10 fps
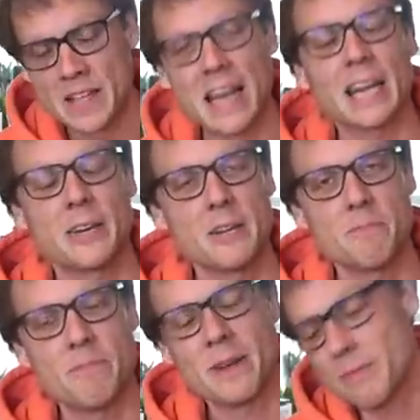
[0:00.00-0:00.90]
That
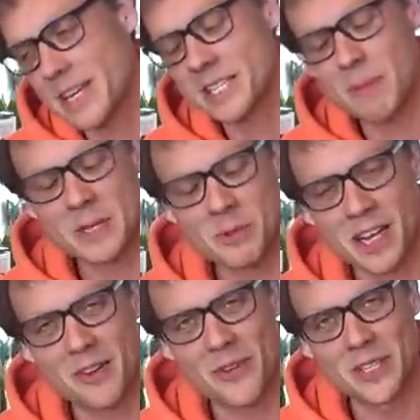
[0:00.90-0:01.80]
could, I mean, depends what
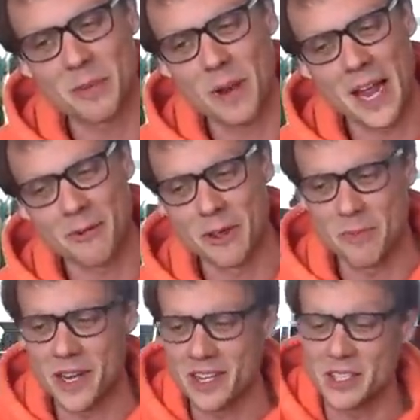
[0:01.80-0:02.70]
kind of friends you're playing with,
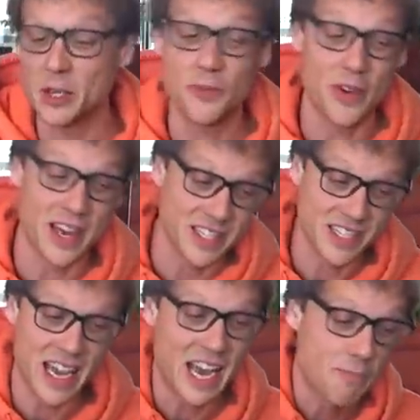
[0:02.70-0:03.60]
because your
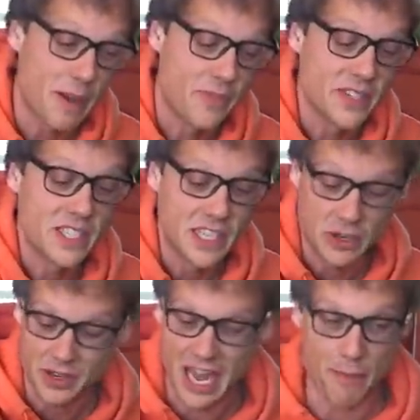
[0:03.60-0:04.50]
friends can, by visiting
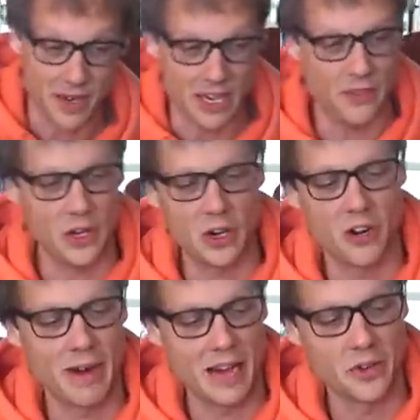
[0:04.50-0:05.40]
your cabin, if you're not
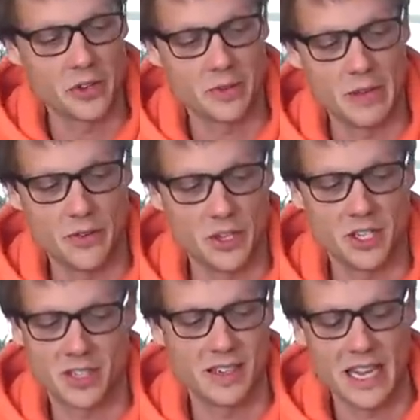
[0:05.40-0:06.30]
around or if you're
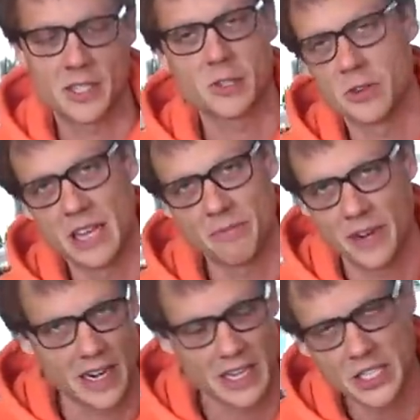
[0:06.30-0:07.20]
just next door and they're
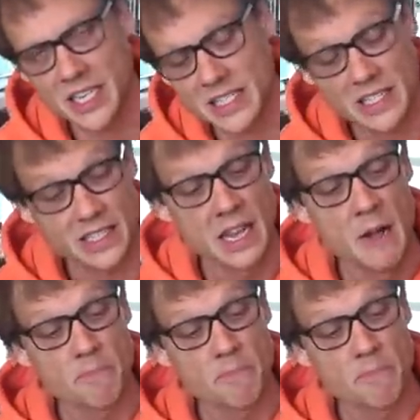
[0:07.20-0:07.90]
feeling like chances,